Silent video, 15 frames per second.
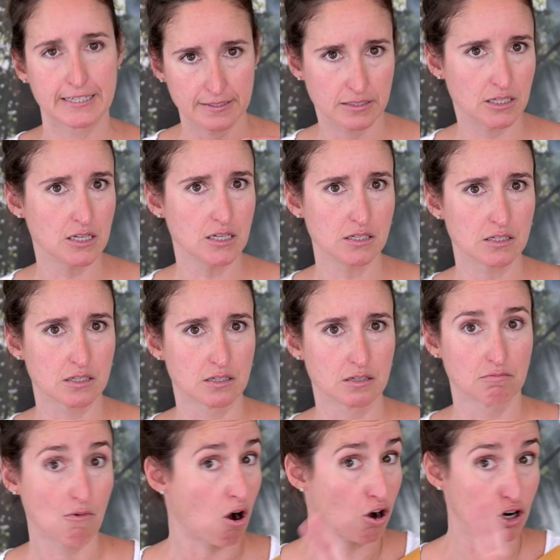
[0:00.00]
These
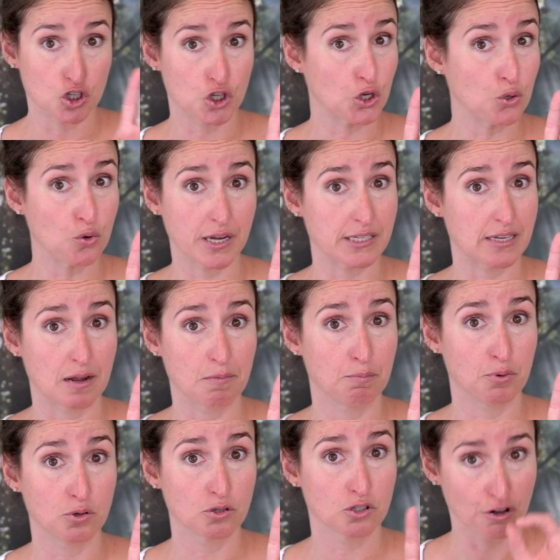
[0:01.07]
are 2
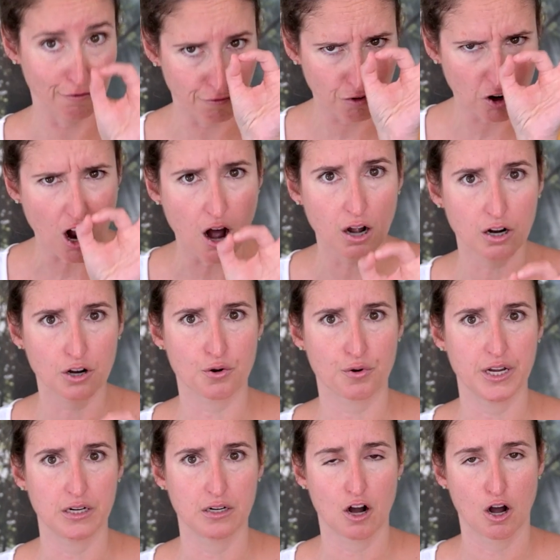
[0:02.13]
examples of
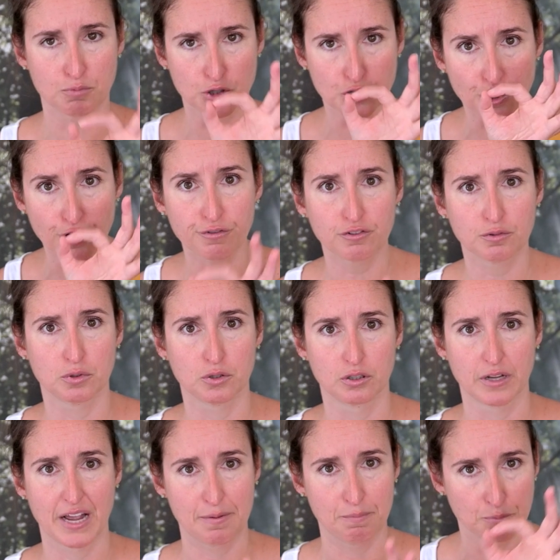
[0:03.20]
concrete,
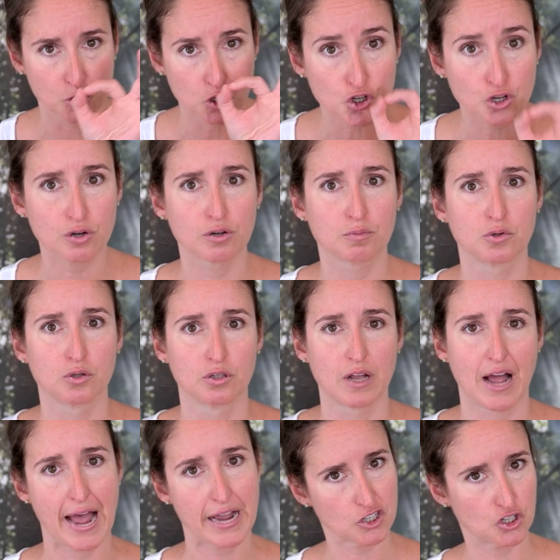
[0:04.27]
observable, and measurable
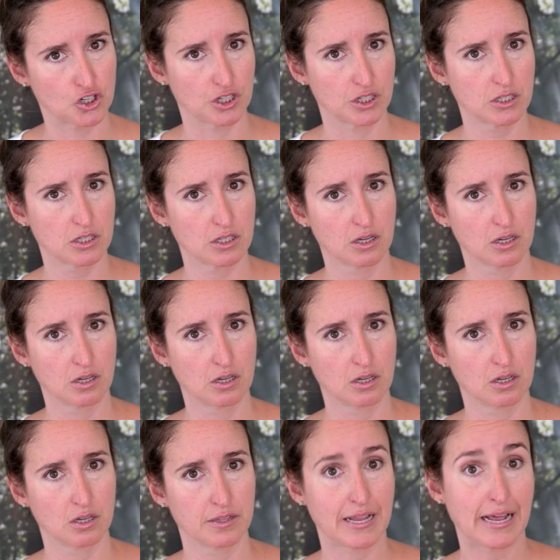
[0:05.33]
actions
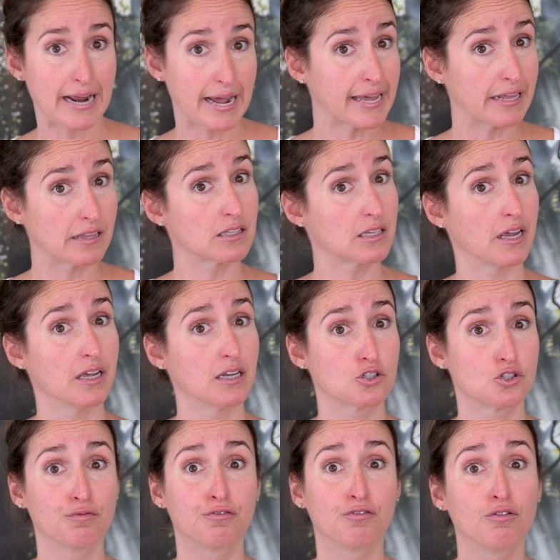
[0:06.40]
that I can take
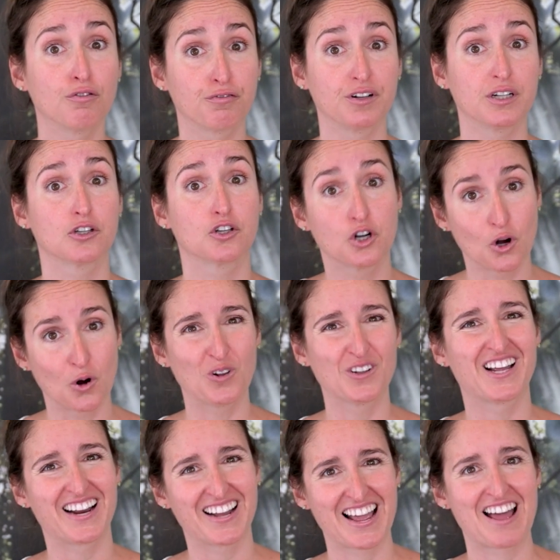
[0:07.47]
to fulfill the goal
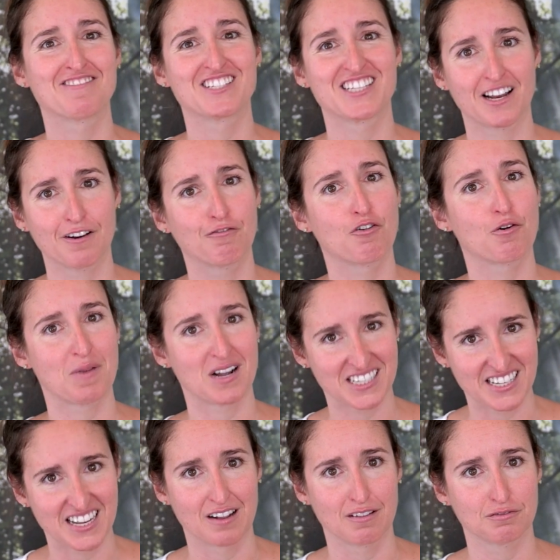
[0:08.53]
that I have set for
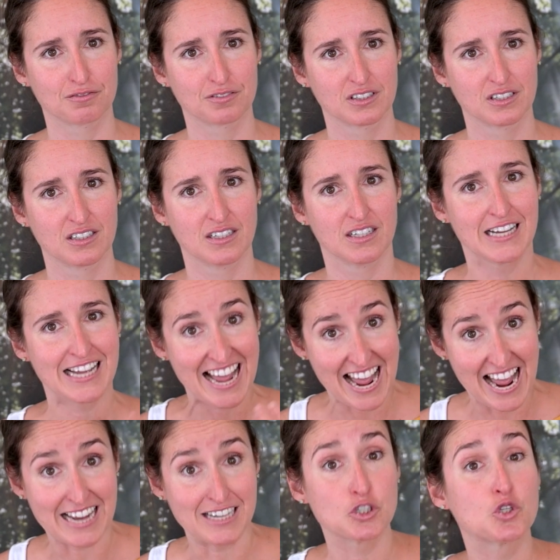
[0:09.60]
myself
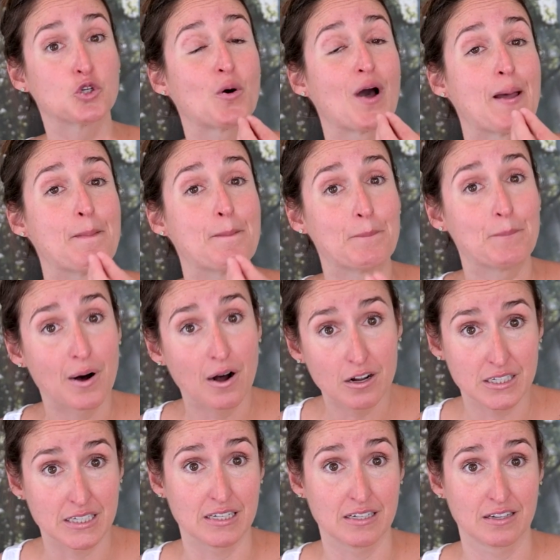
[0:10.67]
and to
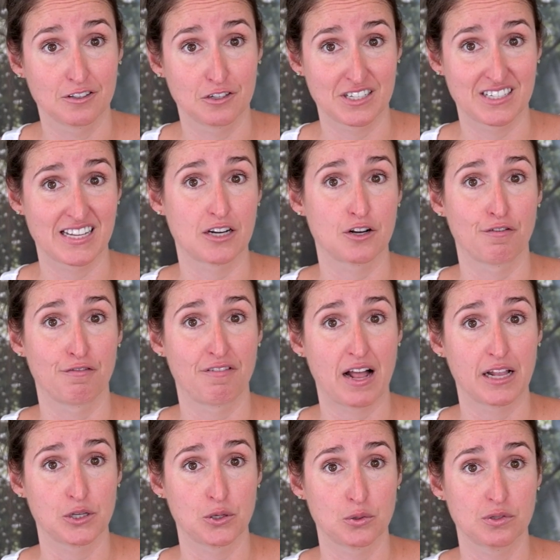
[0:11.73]
embody the set of
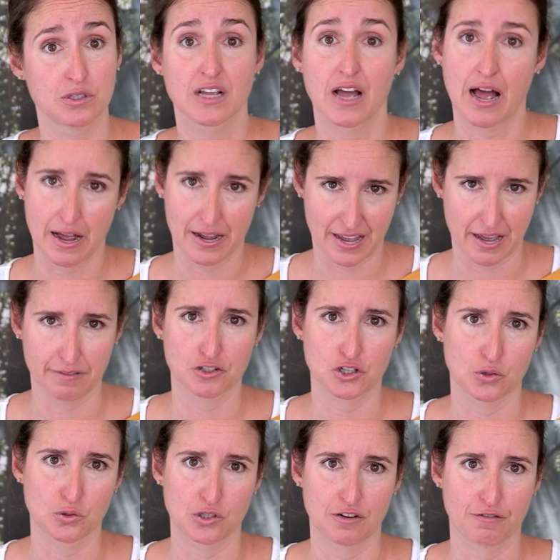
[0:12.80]
values I have
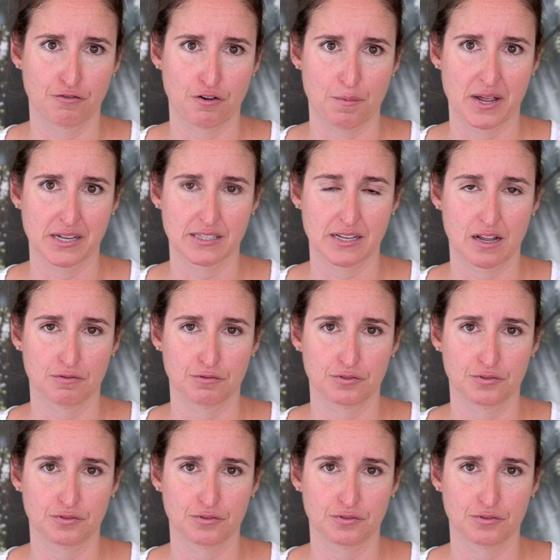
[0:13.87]
chosen for myself.